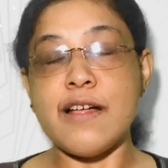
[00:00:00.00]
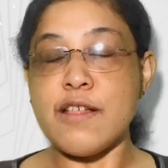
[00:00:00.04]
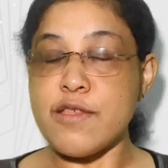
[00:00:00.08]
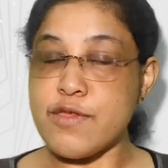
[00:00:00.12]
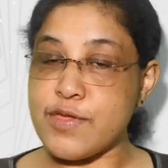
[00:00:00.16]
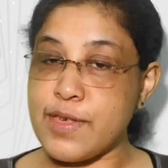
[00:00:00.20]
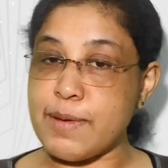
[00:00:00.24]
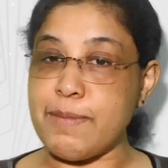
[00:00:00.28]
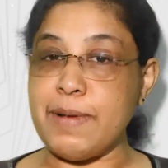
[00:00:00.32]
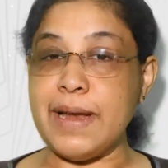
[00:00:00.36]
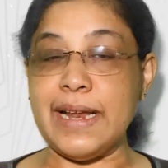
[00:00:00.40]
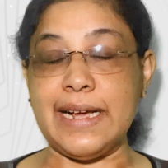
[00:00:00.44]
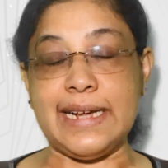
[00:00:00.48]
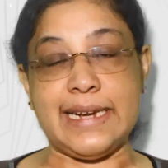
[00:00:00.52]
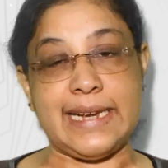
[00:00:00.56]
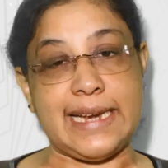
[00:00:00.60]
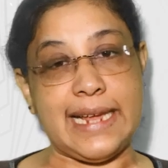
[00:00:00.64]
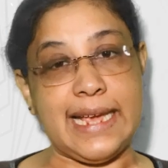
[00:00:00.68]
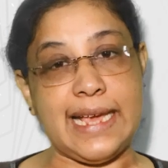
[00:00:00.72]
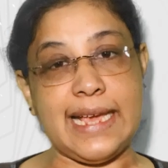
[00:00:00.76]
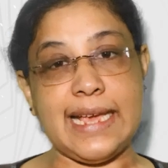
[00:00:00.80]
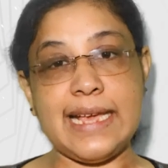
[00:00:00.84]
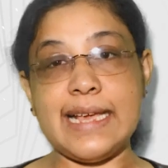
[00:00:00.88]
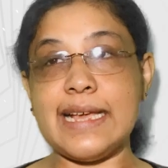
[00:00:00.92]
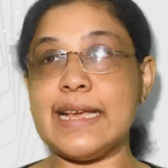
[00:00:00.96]

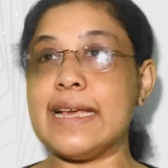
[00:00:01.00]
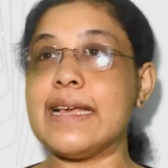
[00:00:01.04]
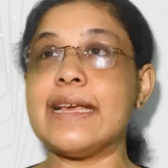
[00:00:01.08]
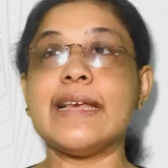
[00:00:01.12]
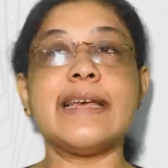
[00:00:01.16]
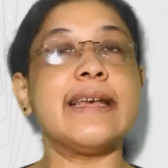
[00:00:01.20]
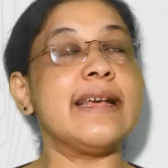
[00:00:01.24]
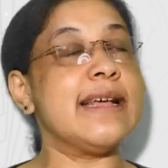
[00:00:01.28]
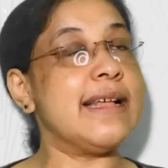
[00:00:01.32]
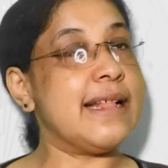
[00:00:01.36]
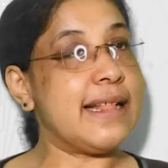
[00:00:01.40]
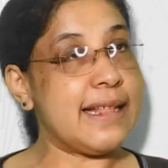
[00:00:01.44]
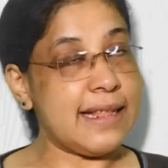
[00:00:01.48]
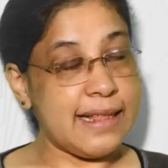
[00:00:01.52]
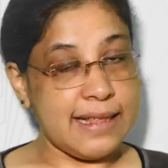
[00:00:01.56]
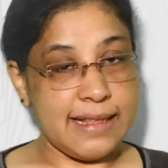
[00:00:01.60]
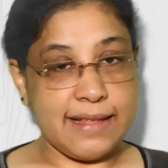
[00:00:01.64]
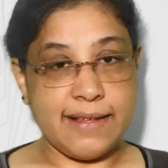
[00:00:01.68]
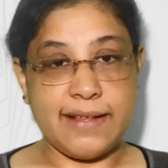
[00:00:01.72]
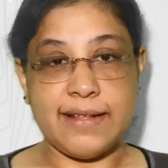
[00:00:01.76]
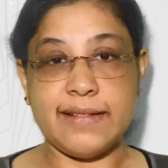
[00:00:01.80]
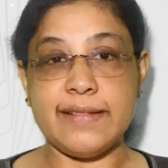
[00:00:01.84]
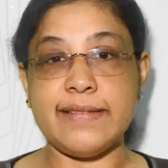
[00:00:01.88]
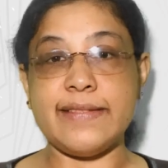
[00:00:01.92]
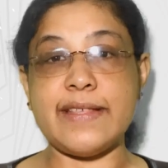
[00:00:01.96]
Similarly,
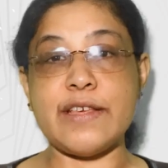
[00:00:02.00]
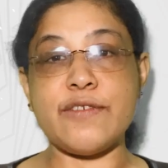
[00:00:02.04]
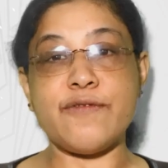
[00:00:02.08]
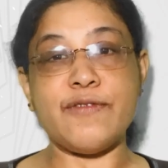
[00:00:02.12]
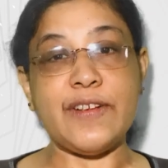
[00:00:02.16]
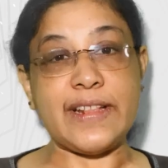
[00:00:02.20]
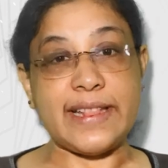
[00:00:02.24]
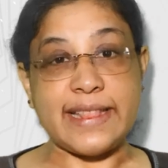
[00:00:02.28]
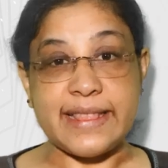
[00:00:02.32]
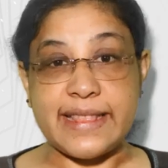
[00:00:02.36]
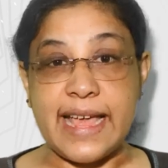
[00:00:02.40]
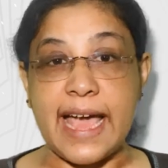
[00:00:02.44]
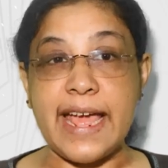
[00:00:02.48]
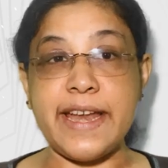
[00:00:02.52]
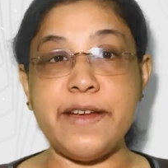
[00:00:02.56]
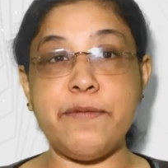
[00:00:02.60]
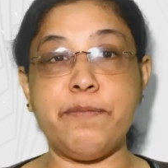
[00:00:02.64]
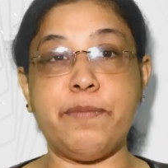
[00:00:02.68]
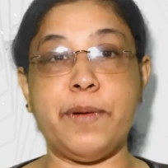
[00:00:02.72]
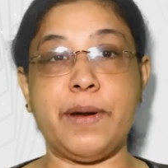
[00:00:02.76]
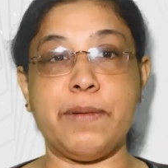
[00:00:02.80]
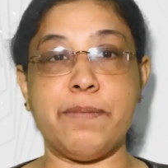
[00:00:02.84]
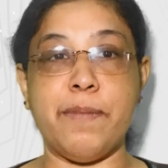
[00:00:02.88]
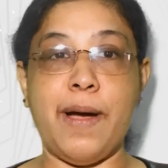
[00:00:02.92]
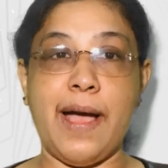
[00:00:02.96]
with that
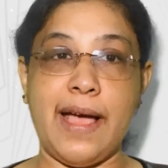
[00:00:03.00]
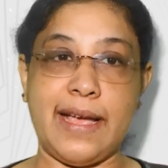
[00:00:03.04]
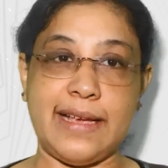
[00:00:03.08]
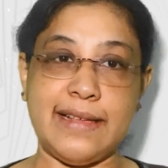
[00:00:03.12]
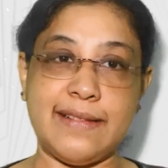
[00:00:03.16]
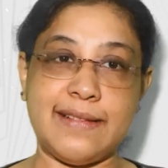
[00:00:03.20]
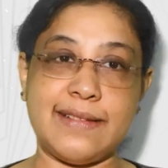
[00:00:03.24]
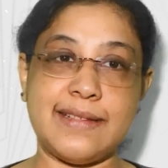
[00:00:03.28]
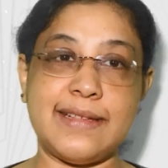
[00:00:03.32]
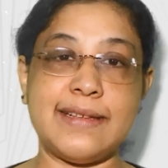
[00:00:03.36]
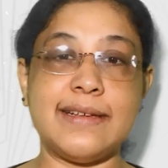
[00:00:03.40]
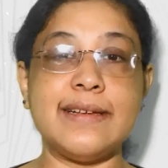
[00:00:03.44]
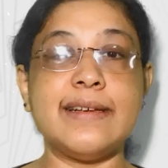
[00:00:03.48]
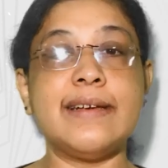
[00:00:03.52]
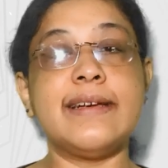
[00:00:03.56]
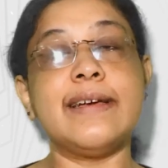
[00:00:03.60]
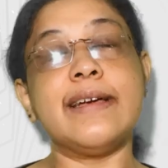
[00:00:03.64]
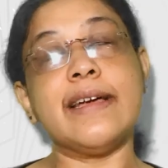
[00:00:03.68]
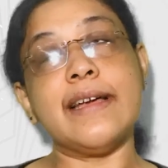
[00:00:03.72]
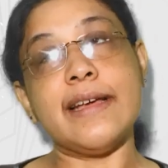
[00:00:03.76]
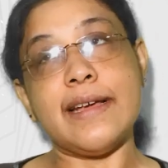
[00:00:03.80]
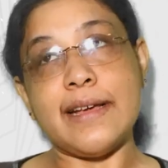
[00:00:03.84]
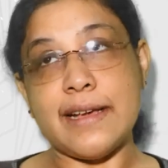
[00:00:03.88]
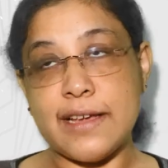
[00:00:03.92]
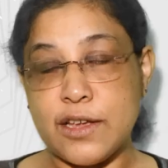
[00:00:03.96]
premise,
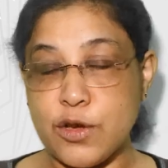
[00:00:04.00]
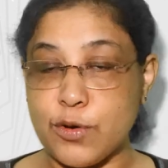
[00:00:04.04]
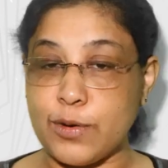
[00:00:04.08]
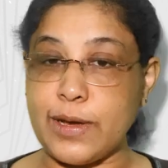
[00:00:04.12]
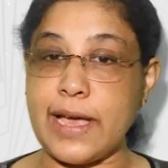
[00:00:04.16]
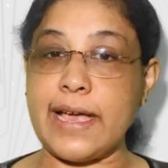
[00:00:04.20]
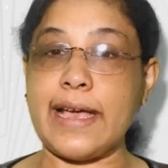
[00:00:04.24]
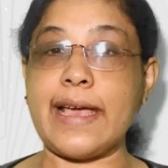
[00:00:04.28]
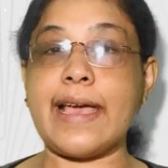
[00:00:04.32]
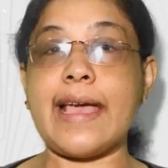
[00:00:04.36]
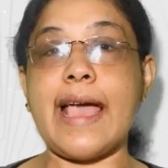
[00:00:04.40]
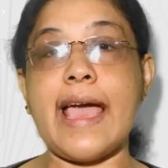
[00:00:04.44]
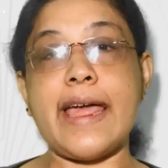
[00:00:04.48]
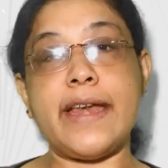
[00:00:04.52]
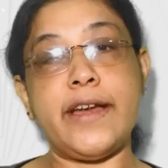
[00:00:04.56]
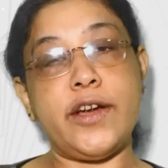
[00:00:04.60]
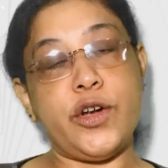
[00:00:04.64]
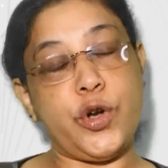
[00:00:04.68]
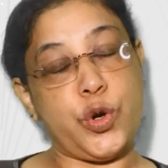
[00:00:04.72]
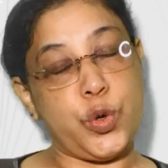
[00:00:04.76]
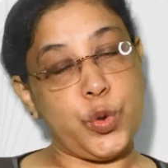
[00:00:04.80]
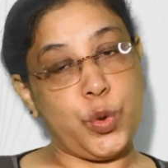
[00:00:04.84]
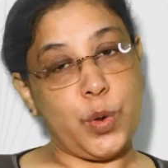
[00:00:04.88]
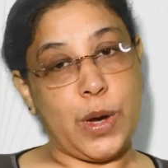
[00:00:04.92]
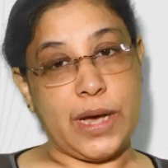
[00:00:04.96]
you can
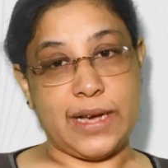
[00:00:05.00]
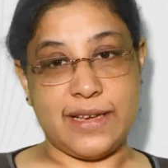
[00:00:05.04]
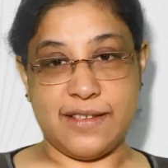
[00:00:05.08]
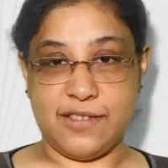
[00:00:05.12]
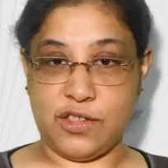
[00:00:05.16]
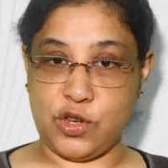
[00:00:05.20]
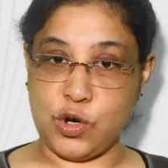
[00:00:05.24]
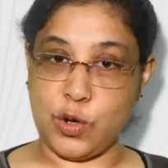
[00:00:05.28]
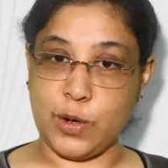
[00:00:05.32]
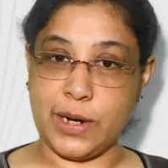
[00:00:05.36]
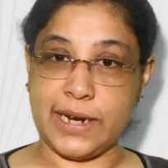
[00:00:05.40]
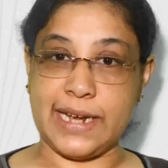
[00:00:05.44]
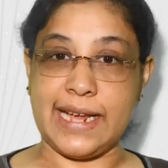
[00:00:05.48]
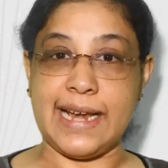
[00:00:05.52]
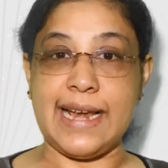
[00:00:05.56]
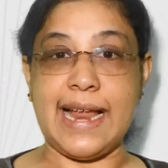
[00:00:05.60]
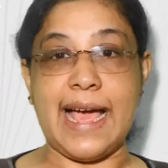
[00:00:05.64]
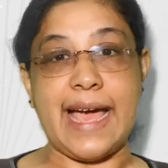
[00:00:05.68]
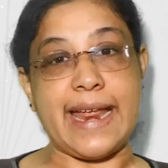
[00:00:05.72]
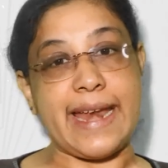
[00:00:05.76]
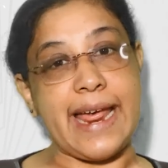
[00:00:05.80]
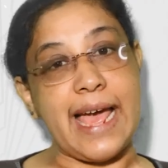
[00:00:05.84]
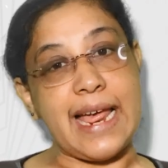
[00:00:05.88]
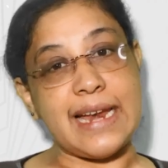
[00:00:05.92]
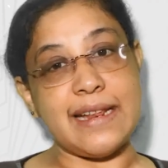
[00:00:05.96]
do a historical
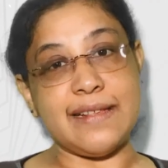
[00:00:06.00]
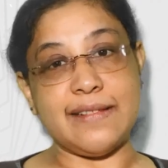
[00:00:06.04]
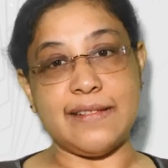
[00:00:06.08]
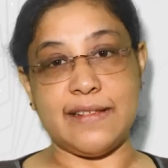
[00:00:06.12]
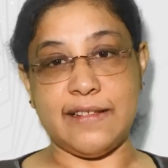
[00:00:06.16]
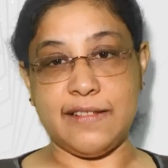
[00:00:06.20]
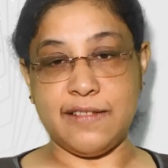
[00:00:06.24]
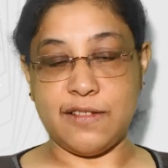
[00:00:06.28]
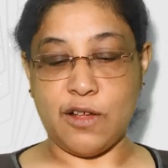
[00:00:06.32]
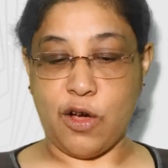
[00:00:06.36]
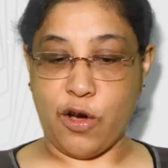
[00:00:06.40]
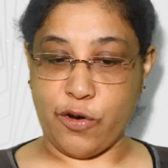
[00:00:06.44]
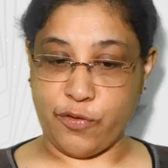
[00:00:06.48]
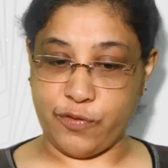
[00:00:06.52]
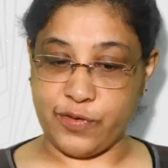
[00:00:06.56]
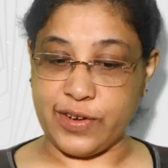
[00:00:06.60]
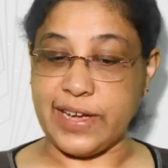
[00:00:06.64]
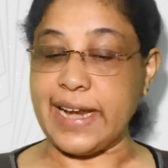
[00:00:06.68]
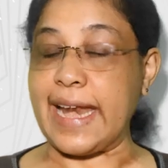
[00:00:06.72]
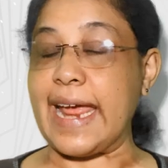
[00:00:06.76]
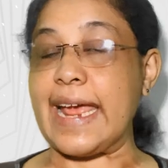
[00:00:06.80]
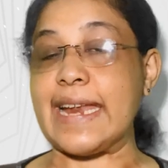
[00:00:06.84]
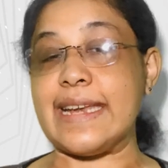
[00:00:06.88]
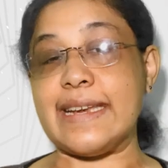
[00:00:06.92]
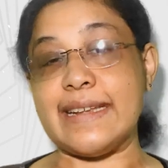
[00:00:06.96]
analysis of
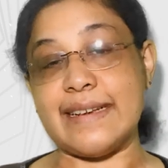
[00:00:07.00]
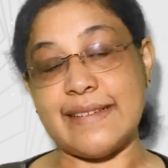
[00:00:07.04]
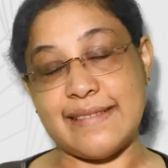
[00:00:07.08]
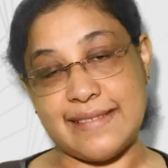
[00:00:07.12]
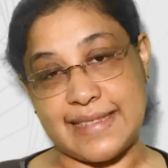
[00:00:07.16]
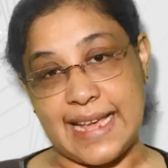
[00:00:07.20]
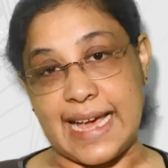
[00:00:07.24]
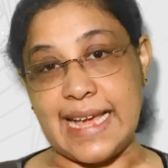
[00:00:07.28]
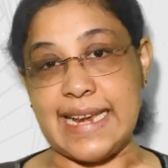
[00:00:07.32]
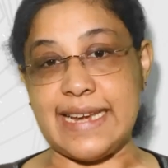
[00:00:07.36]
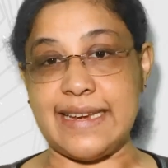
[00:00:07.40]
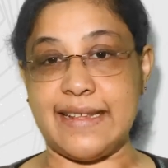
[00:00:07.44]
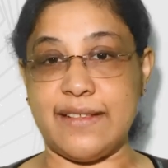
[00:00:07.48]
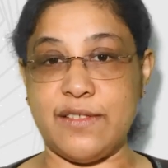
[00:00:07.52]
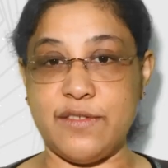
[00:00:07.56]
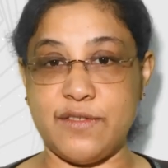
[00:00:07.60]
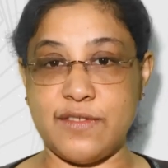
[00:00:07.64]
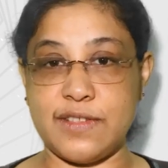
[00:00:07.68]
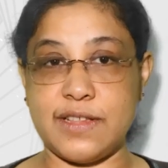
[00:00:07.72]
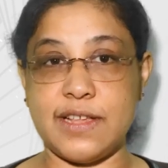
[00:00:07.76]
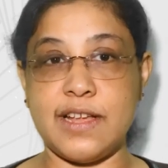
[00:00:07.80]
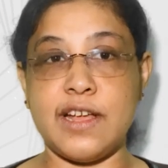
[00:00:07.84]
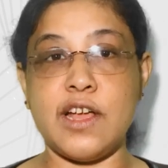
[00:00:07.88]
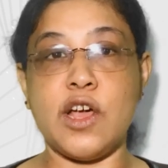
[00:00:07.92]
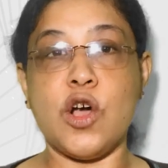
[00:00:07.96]
great
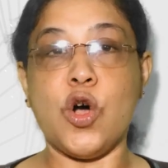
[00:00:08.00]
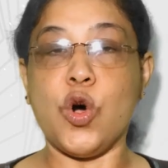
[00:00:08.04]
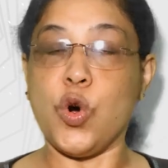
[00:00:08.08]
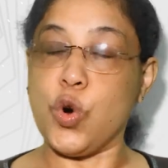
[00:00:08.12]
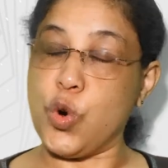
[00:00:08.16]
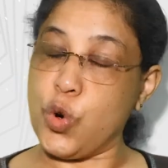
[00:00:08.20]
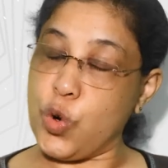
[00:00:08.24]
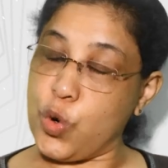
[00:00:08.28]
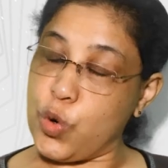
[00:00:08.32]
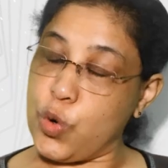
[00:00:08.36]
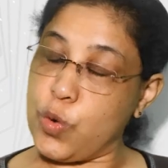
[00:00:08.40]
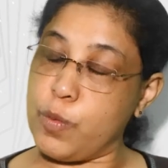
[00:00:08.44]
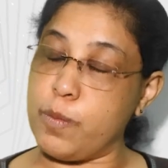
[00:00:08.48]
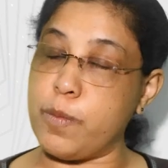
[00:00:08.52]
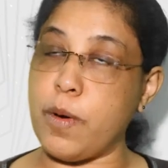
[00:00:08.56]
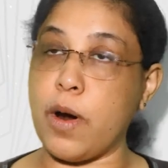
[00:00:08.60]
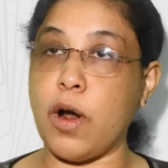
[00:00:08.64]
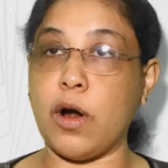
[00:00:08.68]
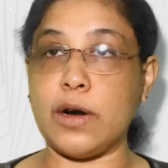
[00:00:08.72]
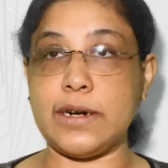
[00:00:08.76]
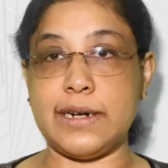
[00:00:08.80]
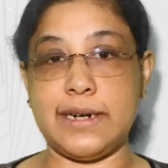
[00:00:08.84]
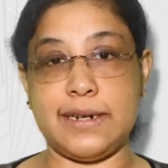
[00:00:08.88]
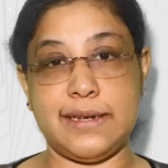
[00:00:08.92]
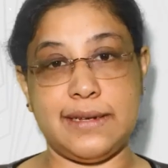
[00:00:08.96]
scientists who
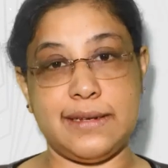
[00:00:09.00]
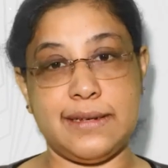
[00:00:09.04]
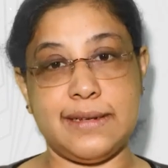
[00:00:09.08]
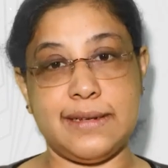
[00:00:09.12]
brought